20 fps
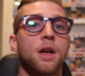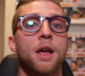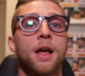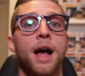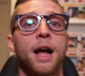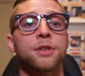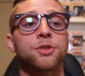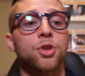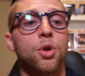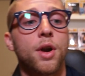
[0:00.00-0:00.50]

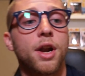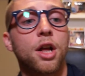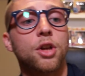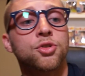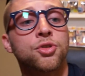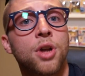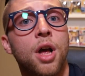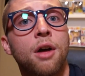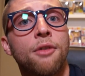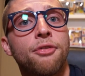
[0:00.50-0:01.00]
That's
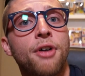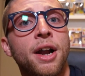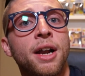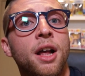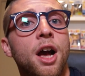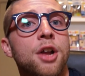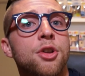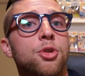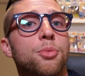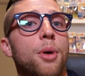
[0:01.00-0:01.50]
alright, I'll find
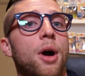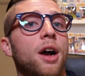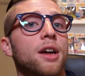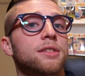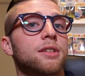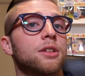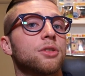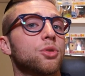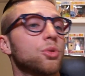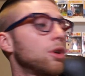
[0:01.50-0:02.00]
a new box
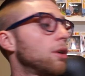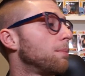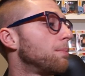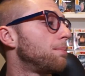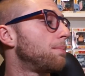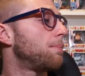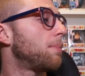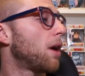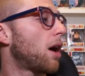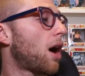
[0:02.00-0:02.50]
and I'll do a
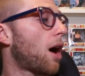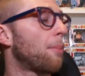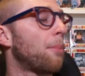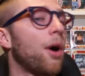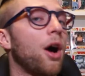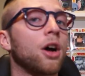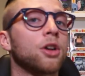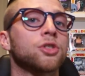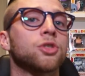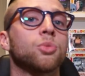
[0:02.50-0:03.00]

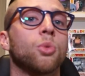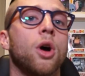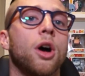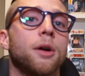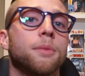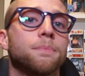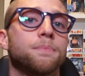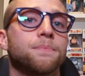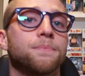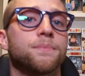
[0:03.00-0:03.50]
box
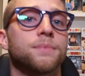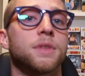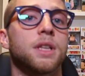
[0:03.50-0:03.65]
swap.